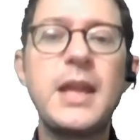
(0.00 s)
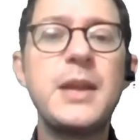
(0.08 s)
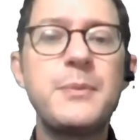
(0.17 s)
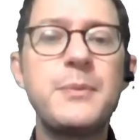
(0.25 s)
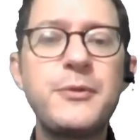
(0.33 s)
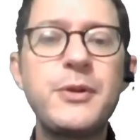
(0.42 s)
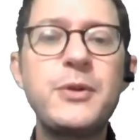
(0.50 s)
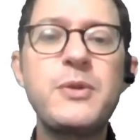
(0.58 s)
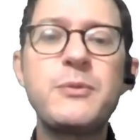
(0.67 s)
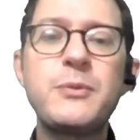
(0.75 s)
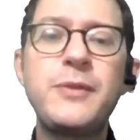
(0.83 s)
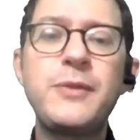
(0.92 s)
Before
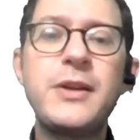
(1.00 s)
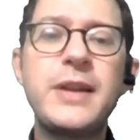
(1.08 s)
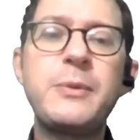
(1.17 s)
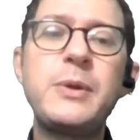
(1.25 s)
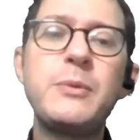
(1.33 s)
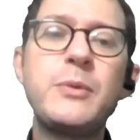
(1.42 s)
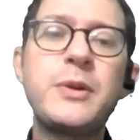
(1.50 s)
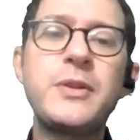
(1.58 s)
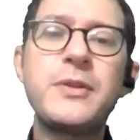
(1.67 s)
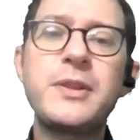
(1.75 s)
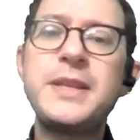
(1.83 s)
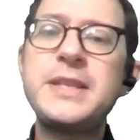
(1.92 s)
we move on, I will warn
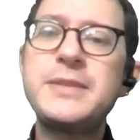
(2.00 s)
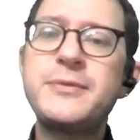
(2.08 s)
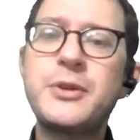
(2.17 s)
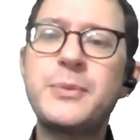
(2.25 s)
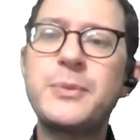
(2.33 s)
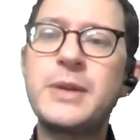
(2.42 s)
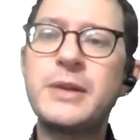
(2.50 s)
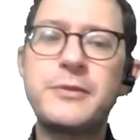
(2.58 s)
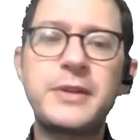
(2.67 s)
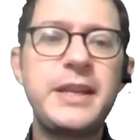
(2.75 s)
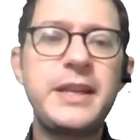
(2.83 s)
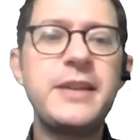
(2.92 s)
you that this formula
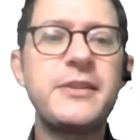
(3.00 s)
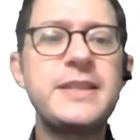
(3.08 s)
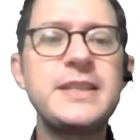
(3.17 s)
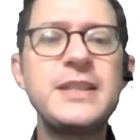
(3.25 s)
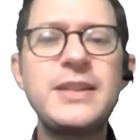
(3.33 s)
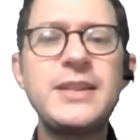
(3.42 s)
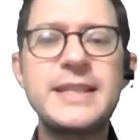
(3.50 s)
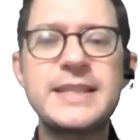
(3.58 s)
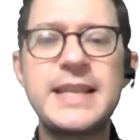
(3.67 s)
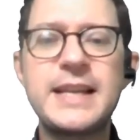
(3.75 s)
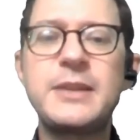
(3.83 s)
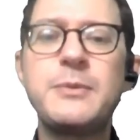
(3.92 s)
over here is not
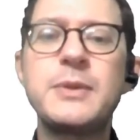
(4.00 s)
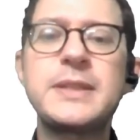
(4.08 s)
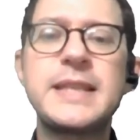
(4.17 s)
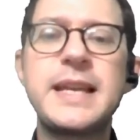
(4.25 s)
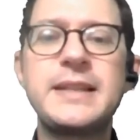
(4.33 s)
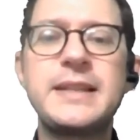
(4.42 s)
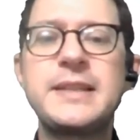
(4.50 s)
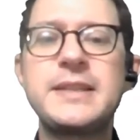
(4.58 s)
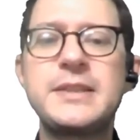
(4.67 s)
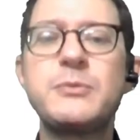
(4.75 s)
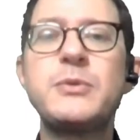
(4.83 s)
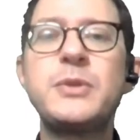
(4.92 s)
exactly what
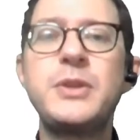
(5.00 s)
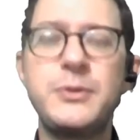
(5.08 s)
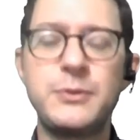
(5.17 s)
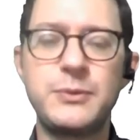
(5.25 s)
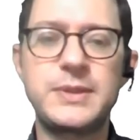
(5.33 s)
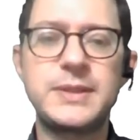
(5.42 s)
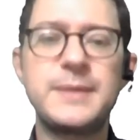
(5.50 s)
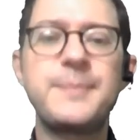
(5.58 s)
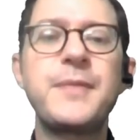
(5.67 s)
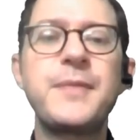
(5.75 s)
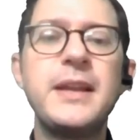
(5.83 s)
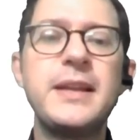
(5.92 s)
scientists would use.
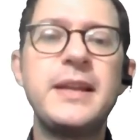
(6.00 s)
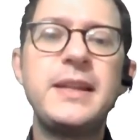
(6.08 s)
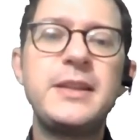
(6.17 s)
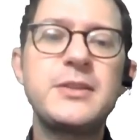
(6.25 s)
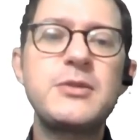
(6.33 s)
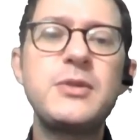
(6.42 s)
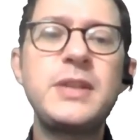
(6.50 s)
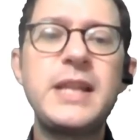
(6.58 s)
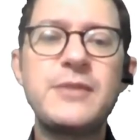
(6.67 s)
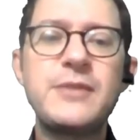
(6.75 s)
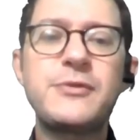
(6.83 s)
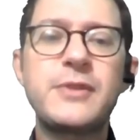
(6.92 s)
It is good
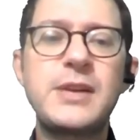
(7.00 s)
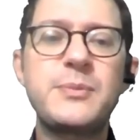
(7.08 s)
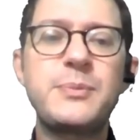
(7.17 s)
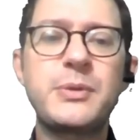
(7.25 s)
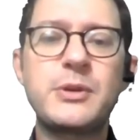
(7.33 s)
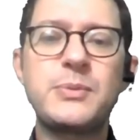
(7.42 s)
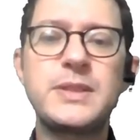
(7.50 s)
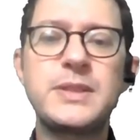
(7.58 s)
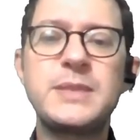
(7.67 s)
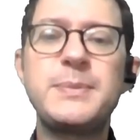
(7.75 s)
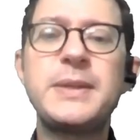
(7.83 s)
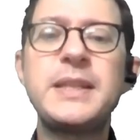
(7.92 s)
enough for our
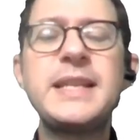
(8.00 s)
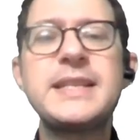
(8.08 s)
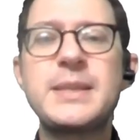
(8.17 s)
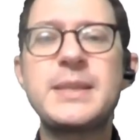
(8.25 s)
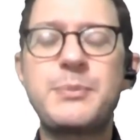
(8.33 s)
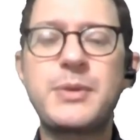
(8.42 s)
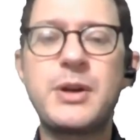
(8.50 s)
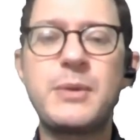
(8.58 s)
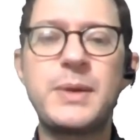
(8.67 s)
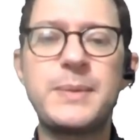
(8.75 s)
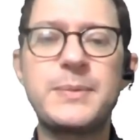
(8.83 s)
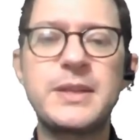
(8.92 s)
purposes, but it has some
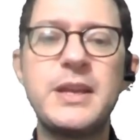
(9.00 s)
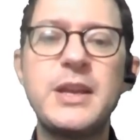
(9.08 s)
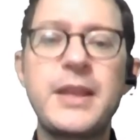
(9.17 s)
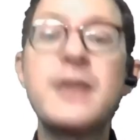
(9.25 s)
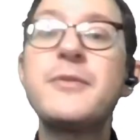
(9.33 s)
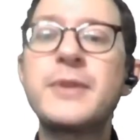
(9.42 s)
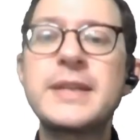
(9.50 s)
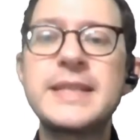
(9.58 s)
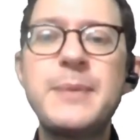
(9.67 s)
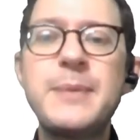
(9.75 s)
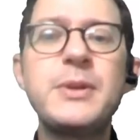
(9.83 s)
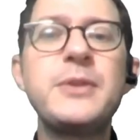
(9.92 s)
problems. For
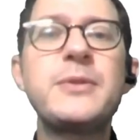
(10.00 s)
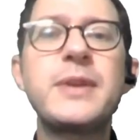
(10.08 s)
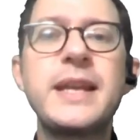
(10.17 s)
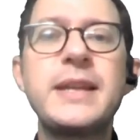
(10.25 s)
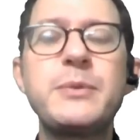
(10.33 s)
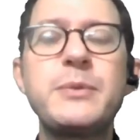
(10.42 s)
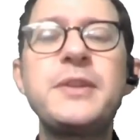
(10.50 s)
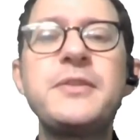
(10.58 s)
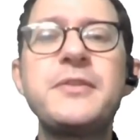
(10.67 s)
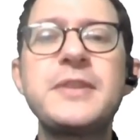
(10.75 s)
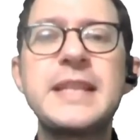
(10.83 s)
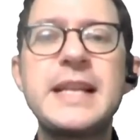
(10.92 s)
example, you can get
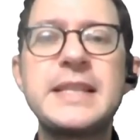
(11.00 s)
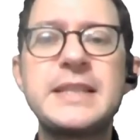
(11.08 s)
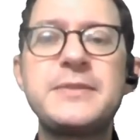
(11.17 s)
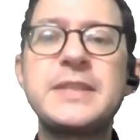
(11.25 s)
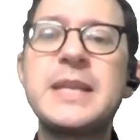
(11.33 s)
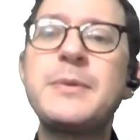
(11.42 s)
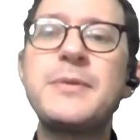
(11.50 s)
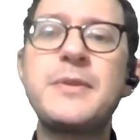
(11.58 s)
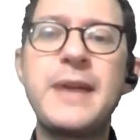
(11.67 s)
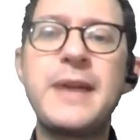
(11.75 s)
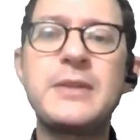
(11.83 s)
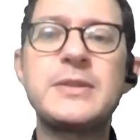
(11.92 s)
weird results if some of
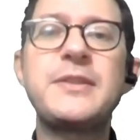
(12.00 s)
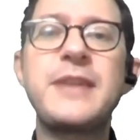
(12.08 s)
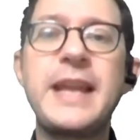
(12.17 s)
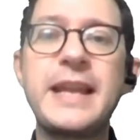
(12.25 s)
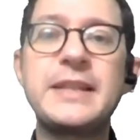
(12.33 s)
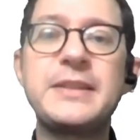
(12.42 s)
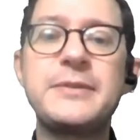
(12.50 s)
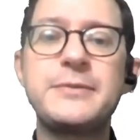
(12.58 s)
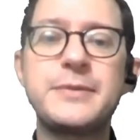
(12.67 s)
the values are negative.